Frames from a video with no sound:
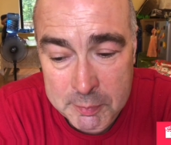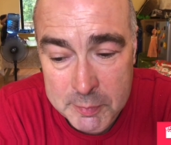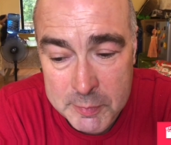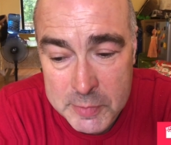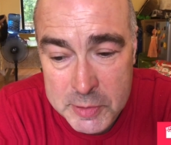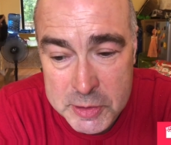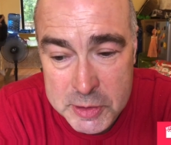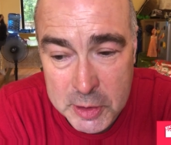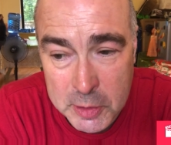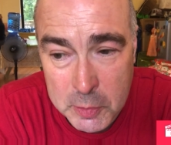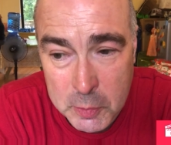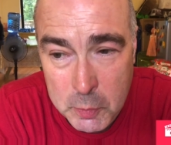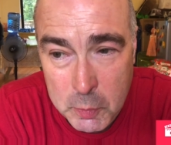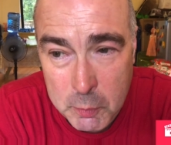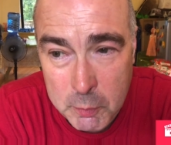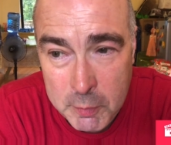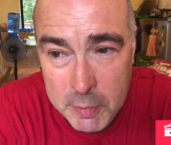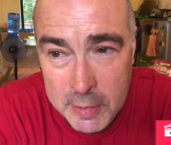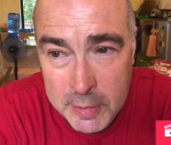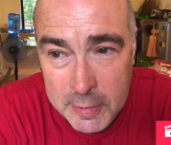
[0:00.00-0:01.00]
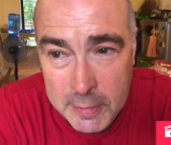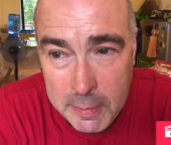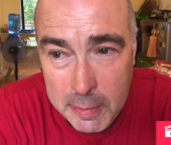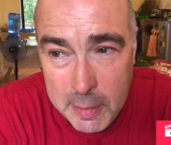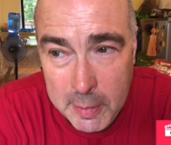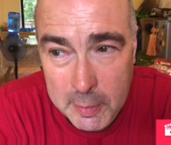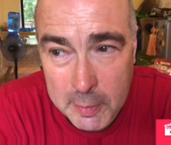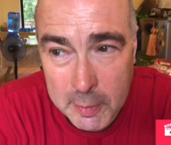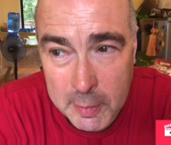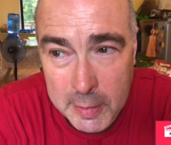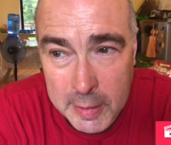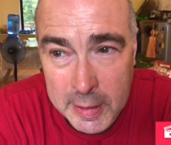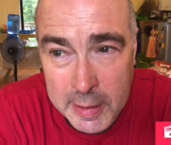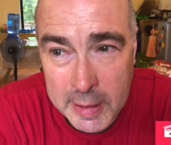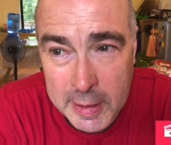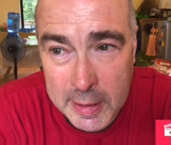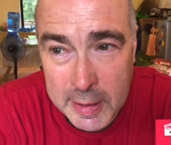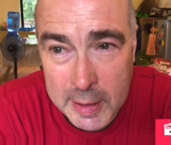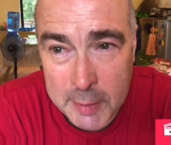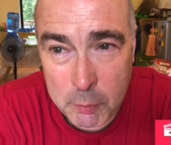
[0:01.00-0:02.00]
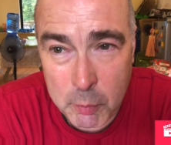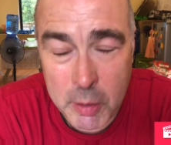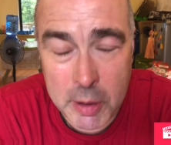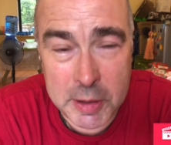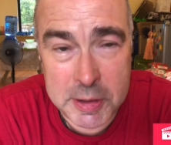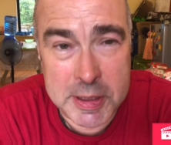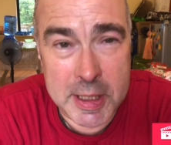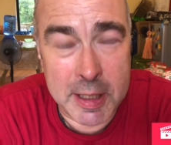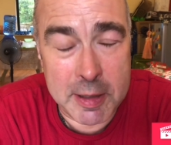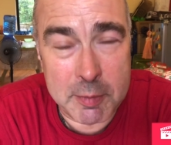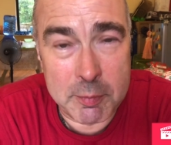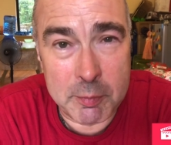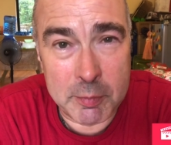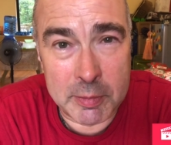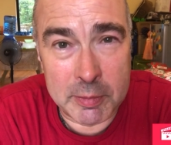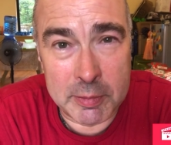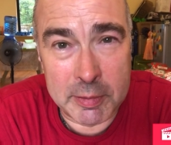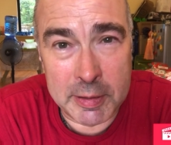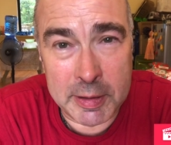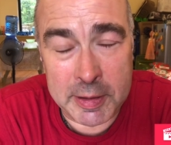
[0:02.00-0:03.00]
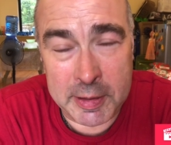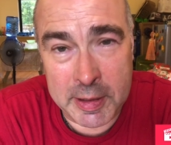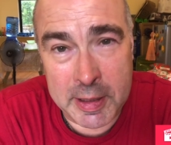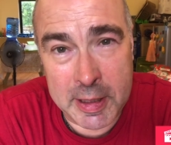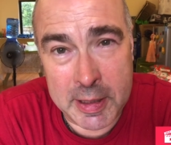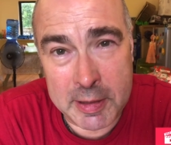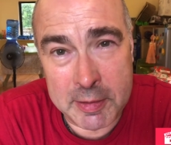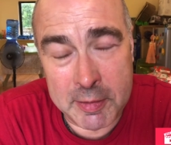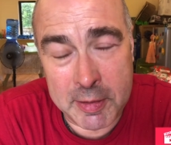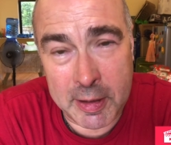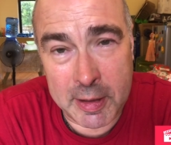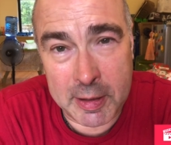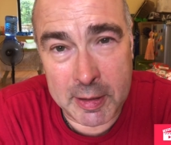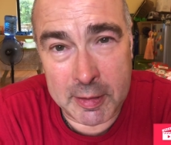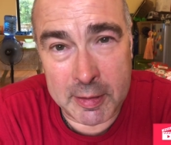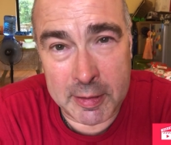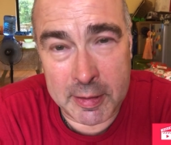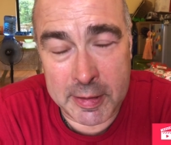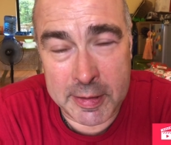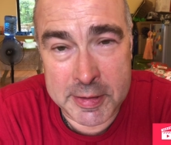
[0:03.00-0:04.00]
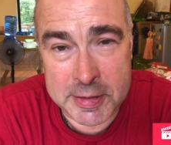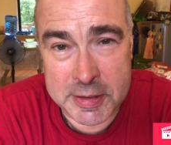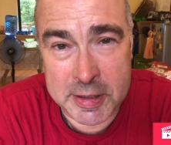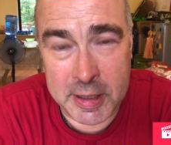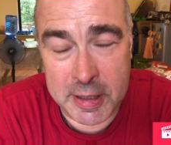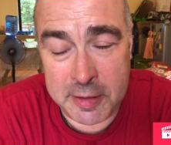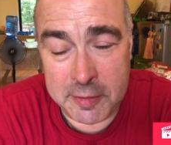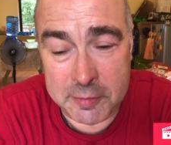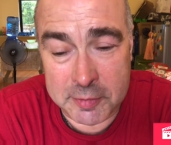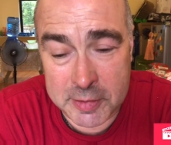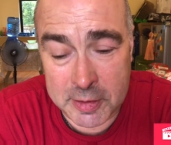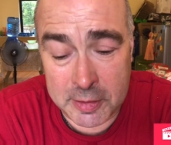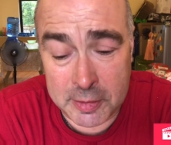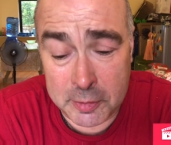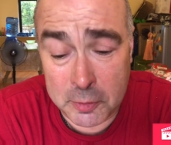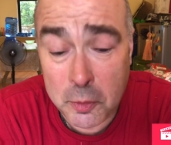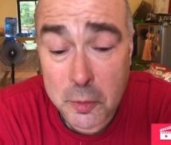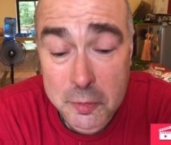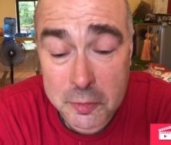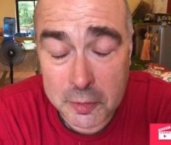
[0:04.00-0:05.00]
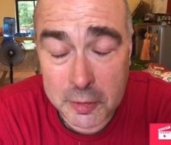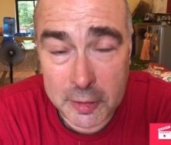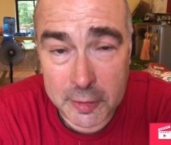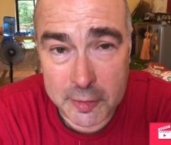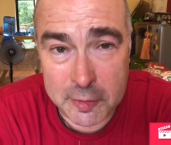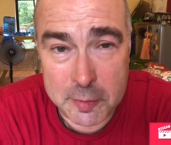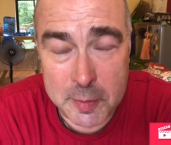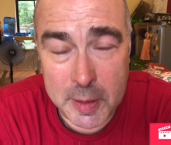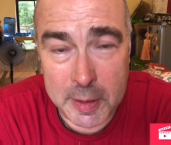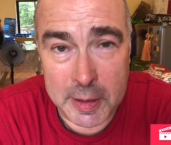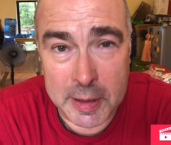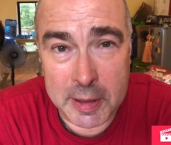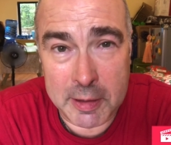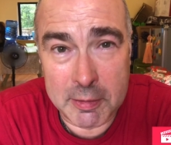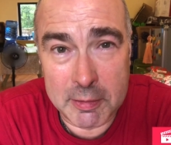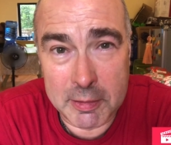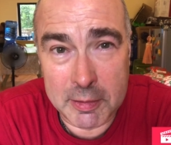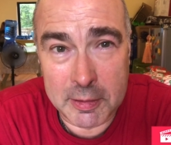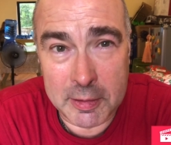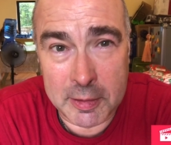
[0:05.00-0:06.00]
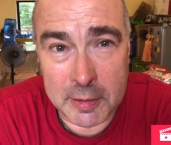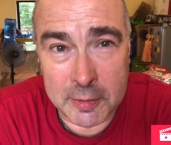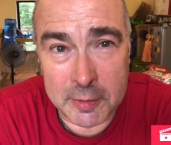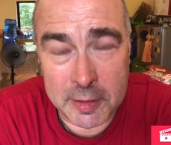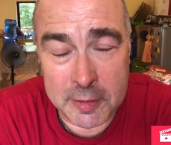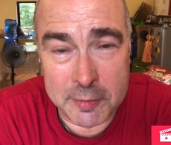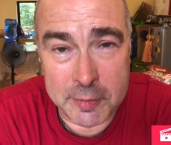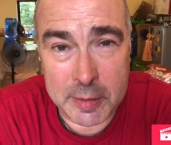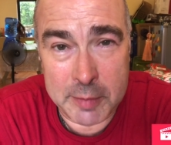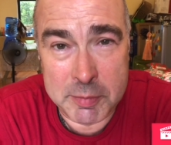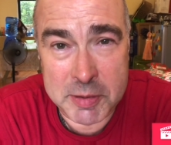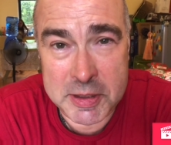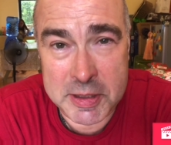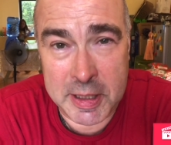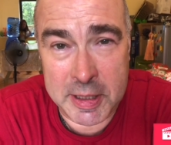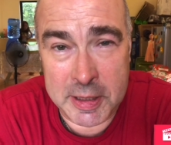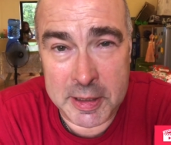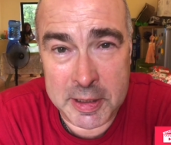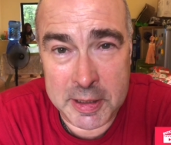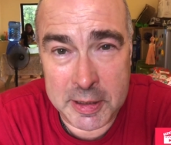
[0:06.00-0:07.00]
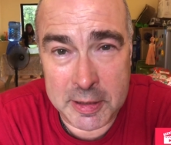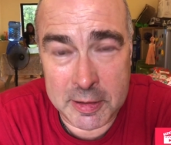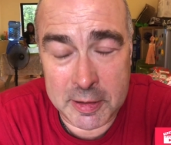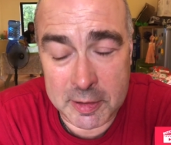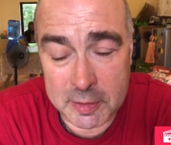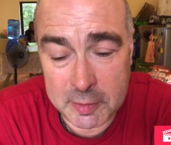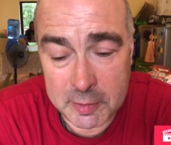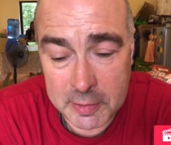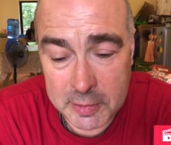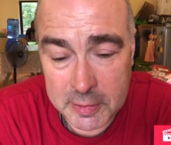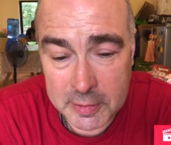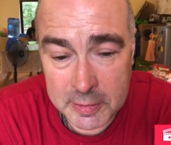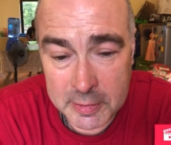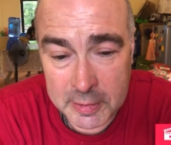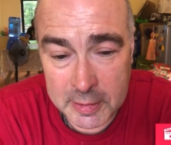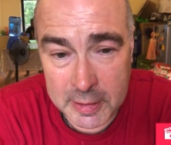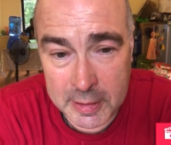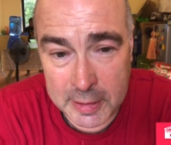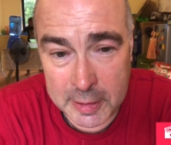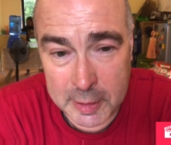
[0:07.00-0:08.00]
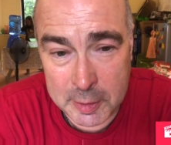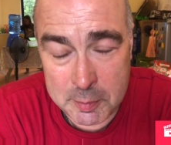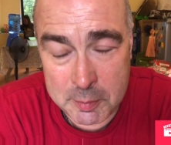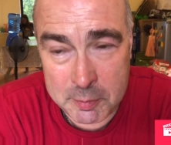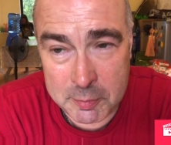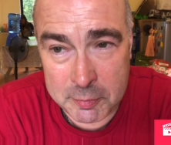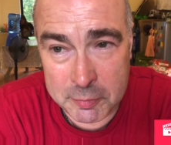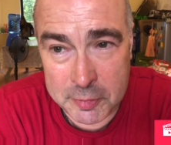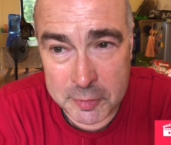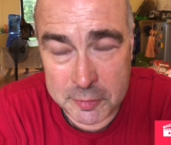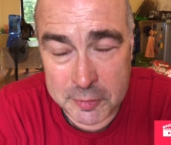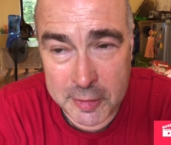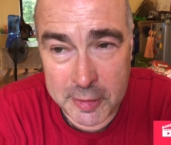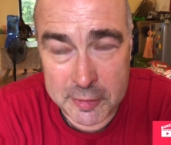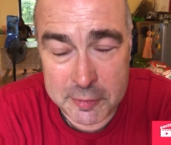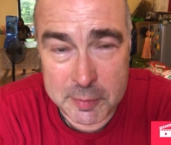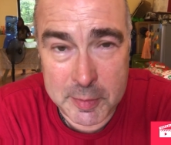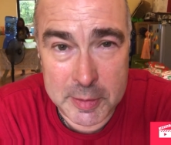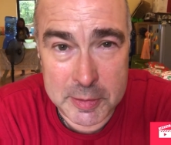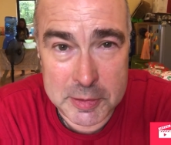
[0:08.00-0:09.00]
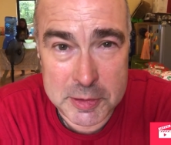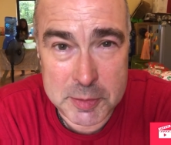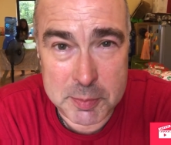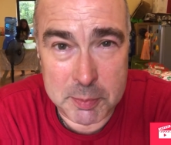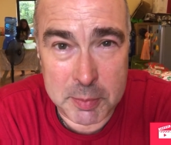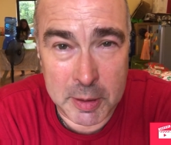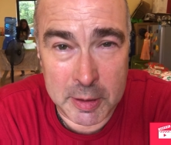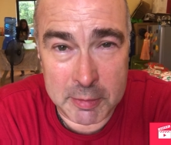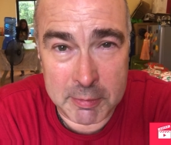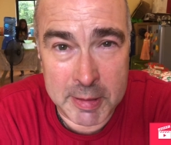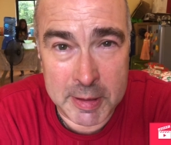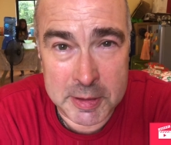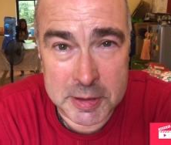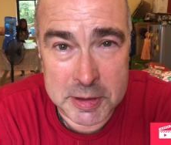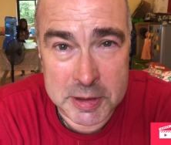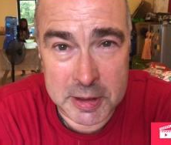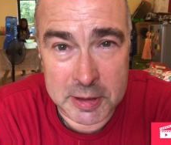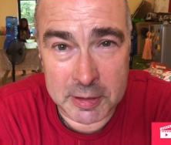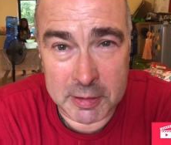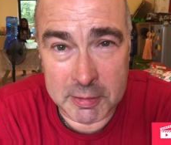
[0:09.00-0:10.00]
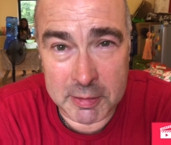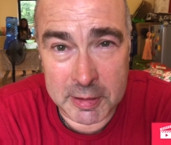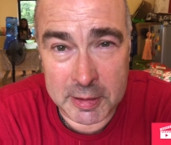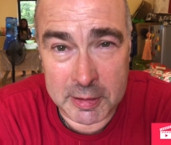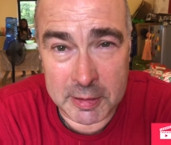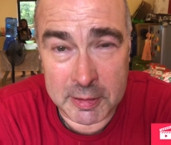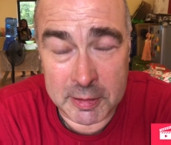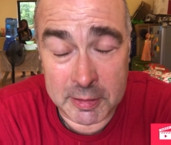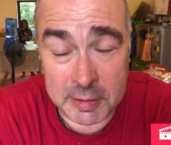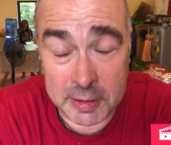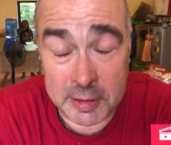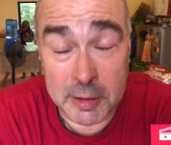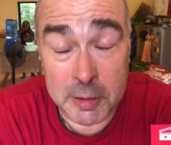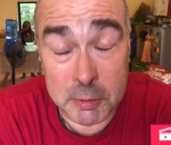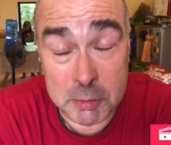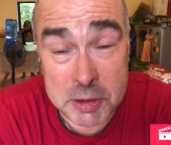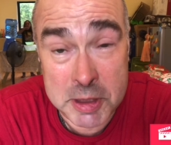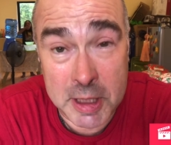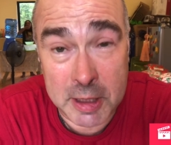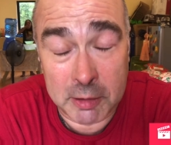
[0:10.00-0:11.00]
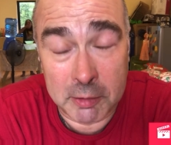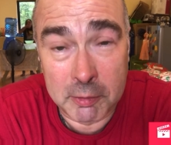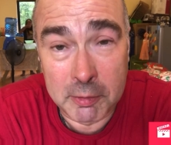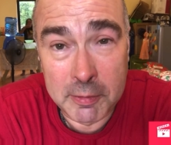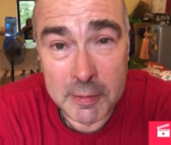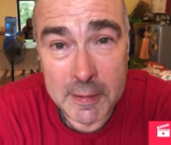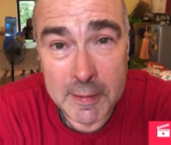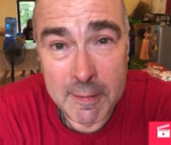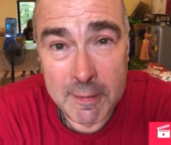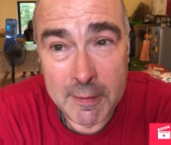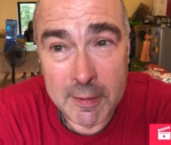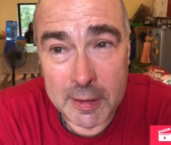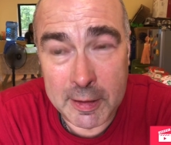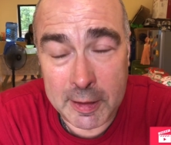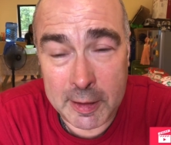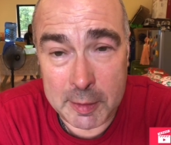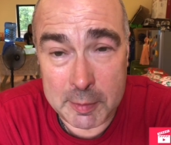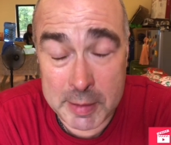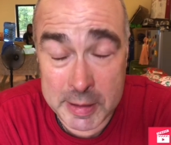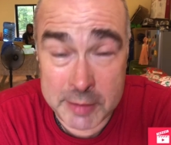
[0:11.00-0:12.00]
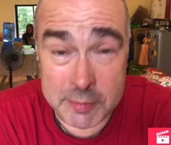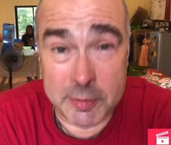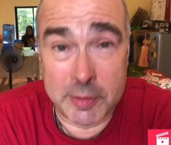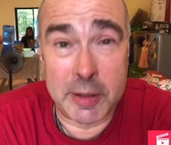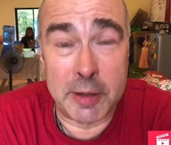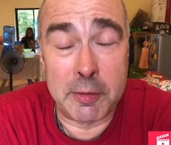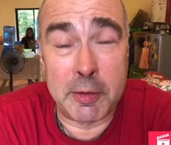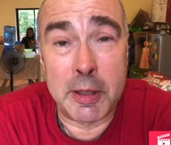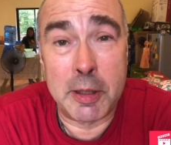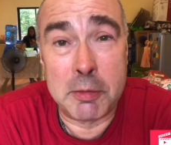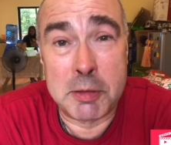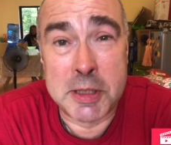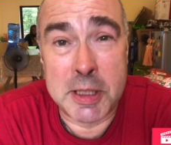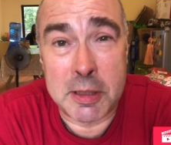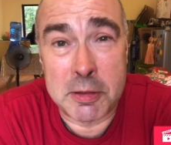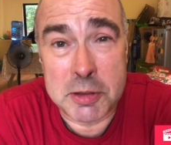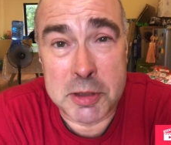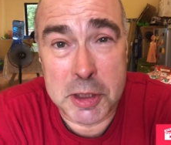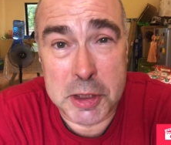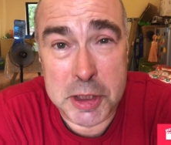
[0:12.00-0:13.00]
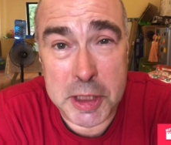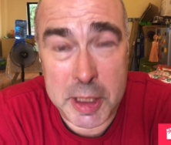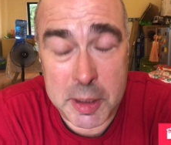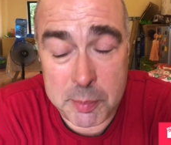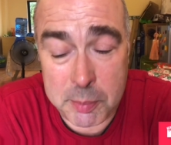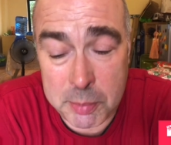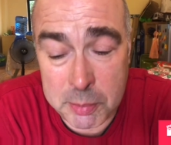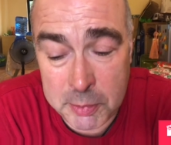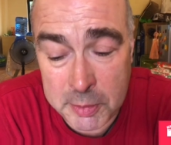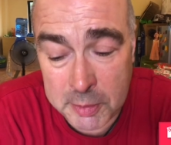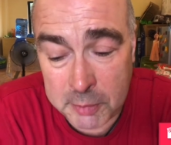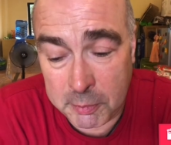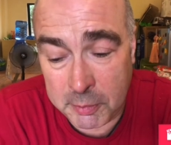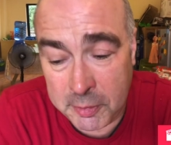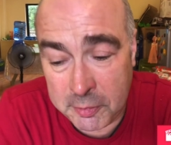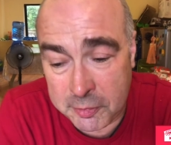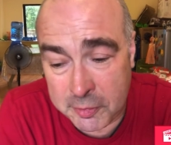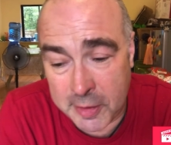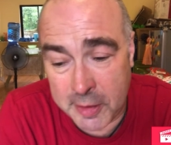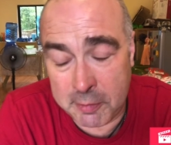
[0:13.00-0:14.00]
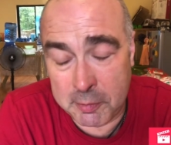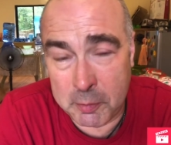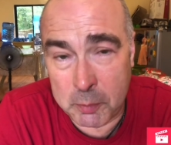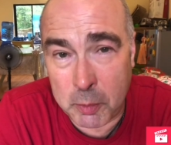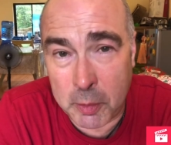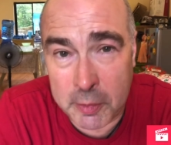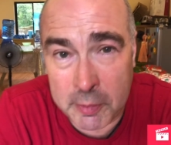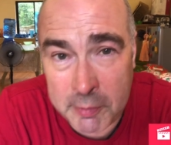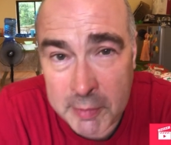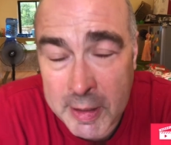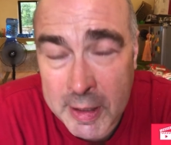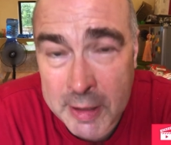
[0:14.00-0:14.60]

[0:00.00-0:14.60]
So it worked out in the end that I saved an awful lot of money on if I've stayed here for 5 months by renting in a hotel. Even though the hotels are cheap, we found one now